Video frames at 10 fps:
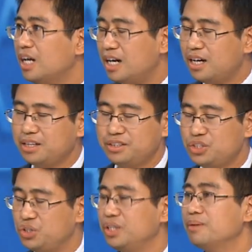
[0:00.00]
uh,
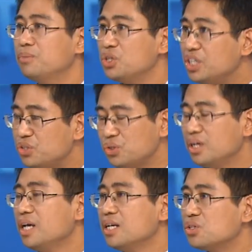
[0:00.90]
machines.
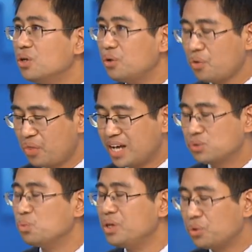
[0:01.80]
So once
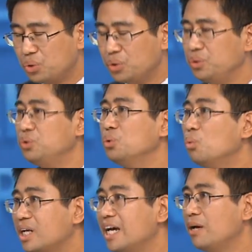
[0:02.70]
we could do
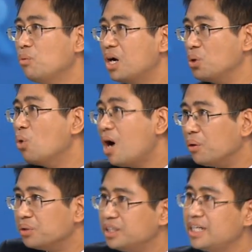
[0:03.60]
whatever
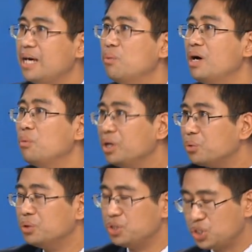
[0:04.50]
around Taiwan. We
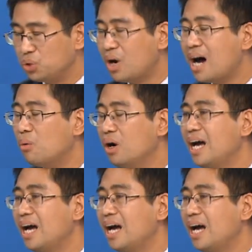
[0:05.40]
could show our